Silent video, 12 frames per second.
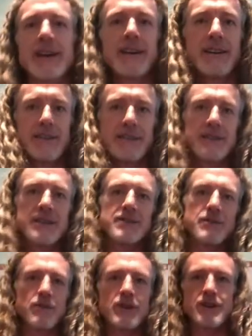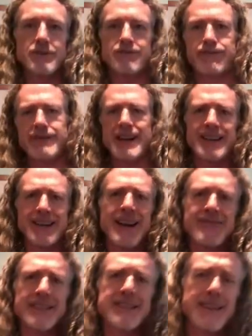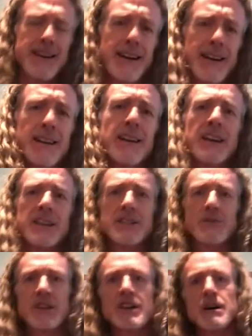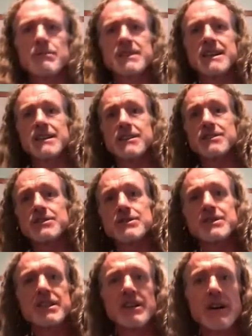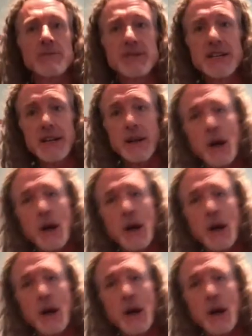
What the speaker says: he did one of those, I got this guy. And so he comes in, and as soon as he comes in,